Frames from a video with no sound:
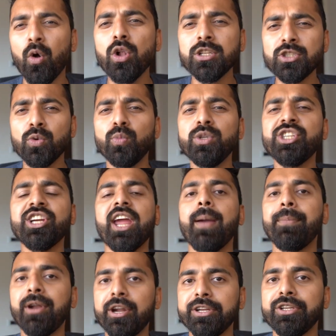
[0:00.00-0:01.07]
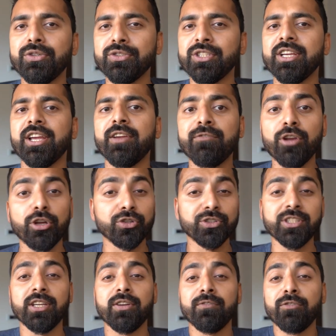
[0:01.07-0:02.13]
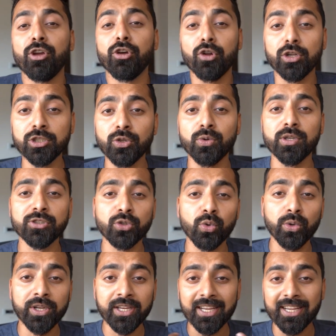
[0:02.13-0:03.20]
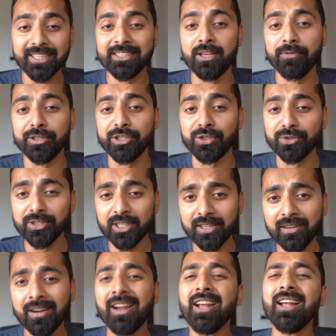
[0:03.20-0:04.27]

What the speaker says: Also, which camera are you using? If you're also a Sony A7 user,